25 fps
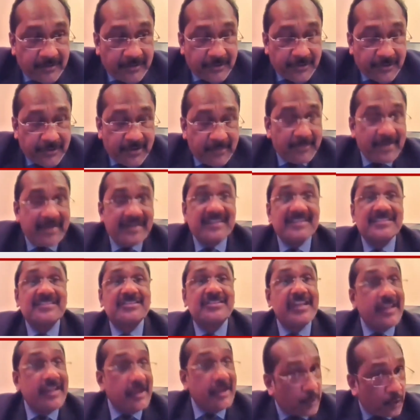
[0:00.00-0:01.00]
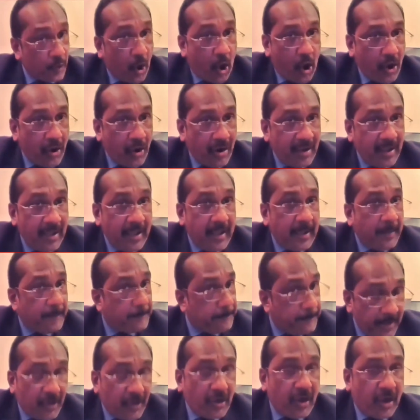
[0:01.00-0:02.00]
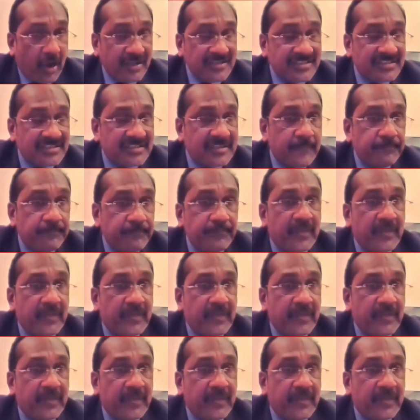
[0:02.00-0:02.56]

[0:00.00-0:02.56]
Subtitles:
tremendously wrong, because